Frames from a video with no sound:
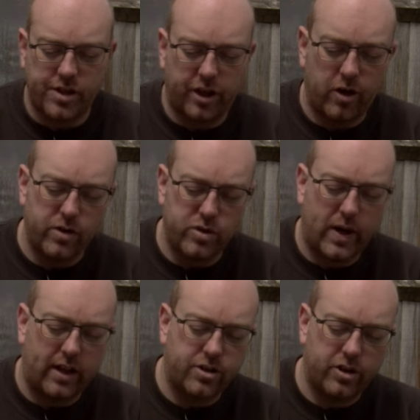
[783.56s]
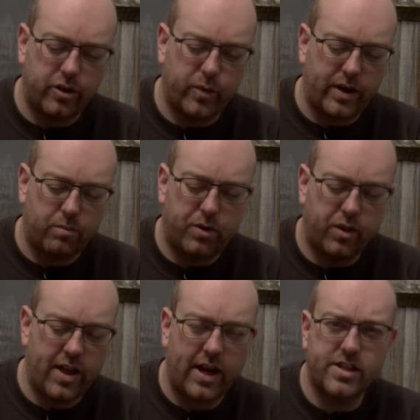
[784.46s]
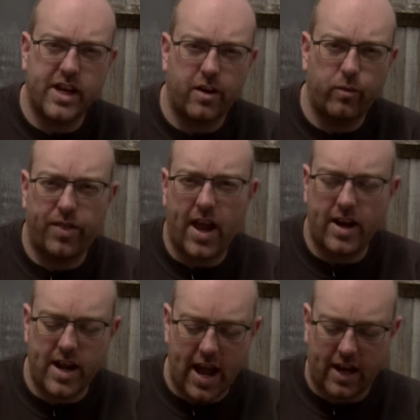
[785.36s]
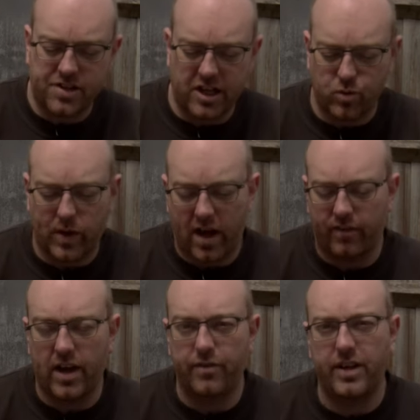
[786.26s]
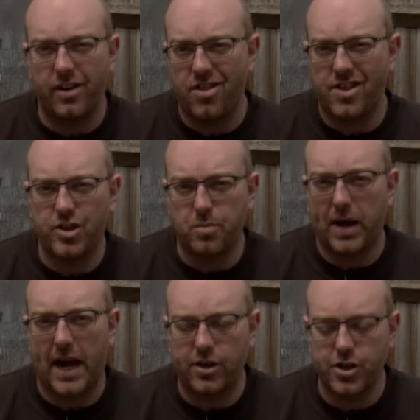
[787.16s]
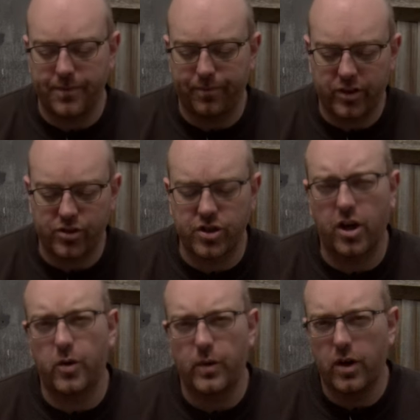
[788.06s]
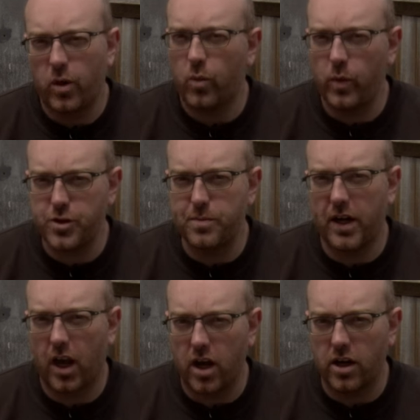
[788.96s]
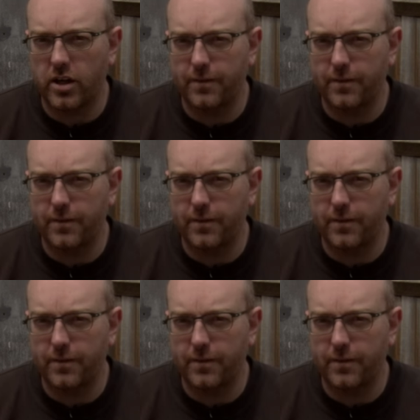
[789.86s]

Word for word: to go as well so that we can put that down with any excess we have left in this batch. So, wish me luck.